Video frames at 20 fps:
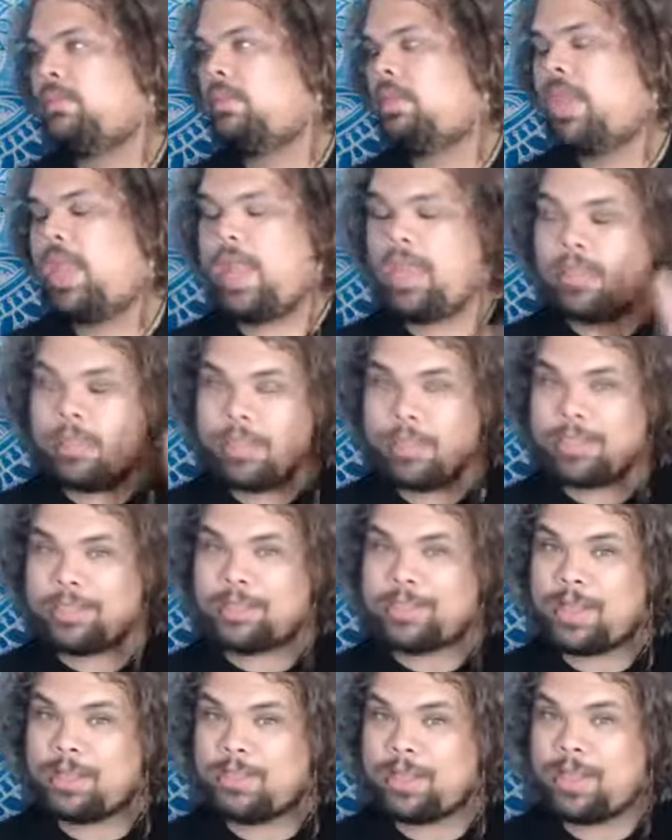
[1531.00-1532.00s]
Aliens,
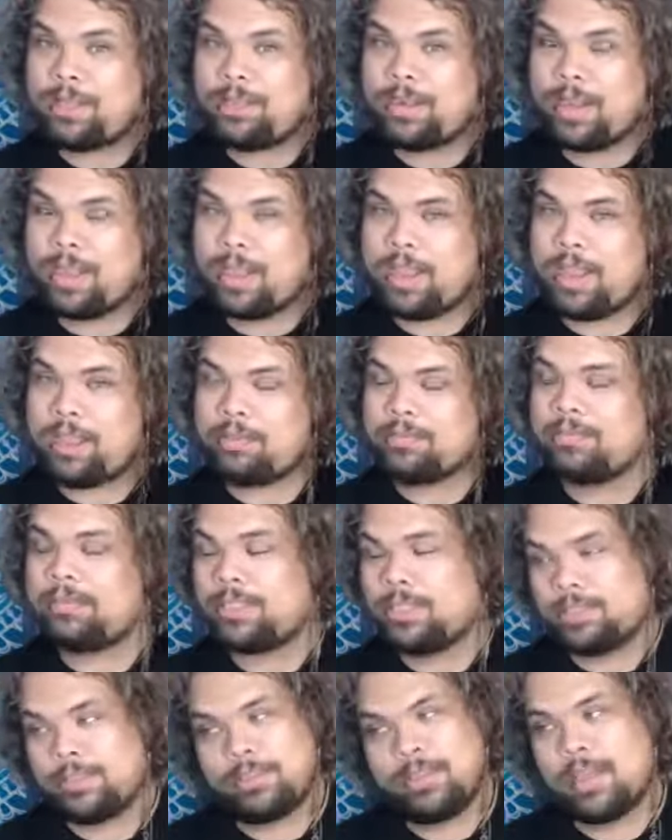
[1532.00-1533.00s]
on the other
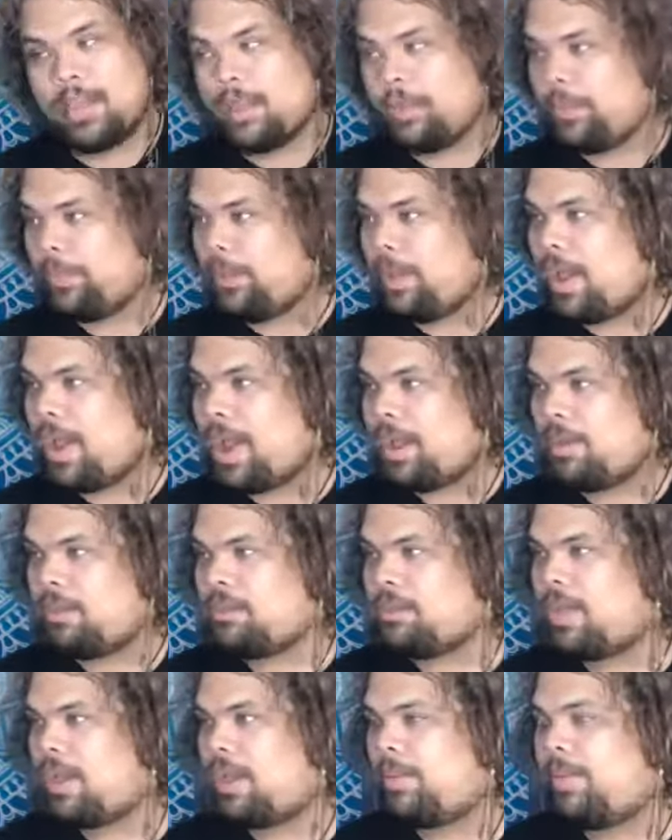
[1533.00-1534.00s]
hand, I don't
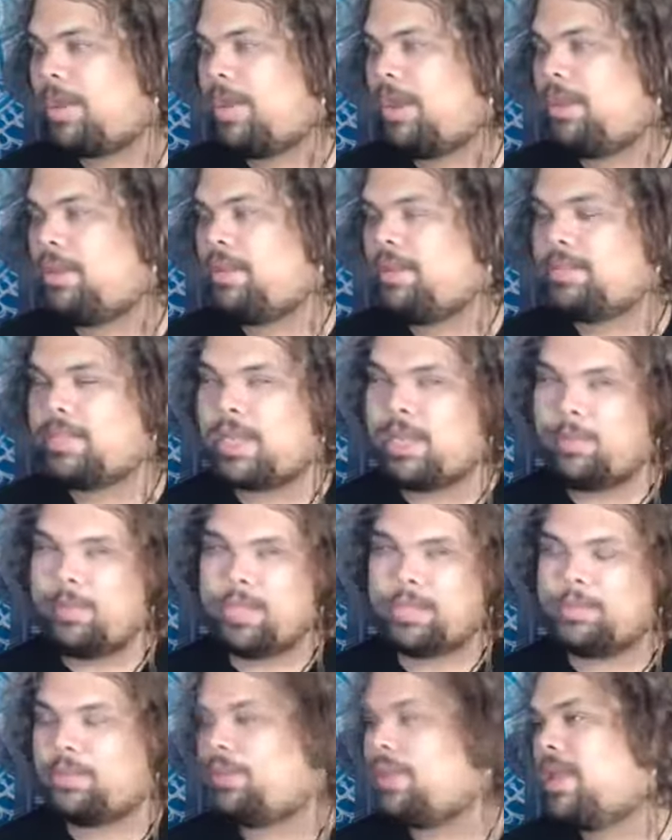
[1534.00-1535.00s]
talk about aliens. I don't
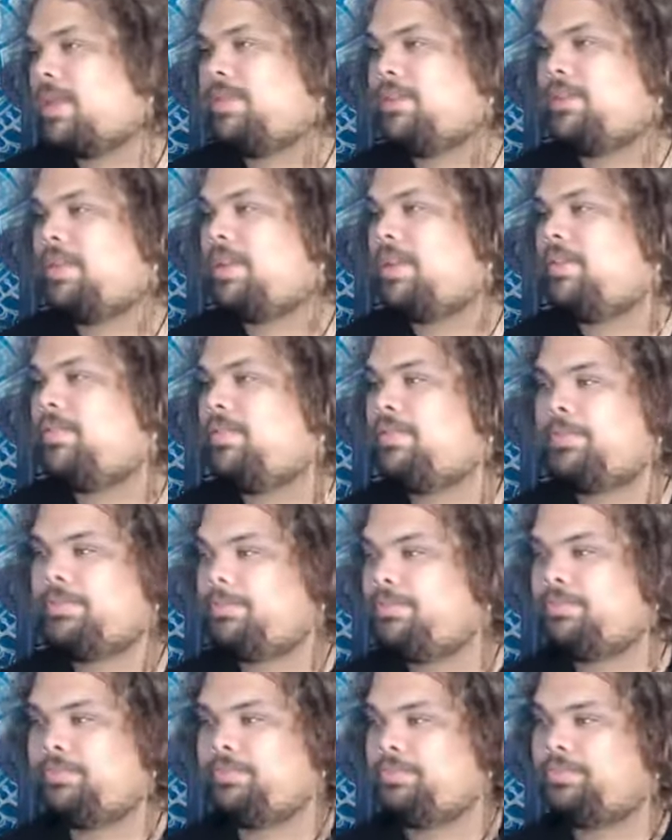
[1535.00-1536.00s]
mess with that stuff.
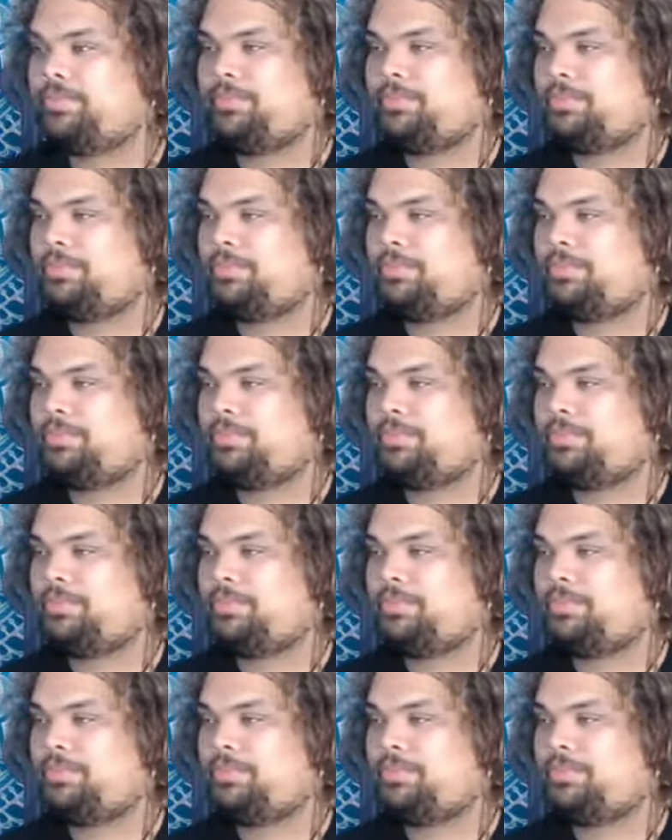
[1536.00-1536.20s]
Mm-mm.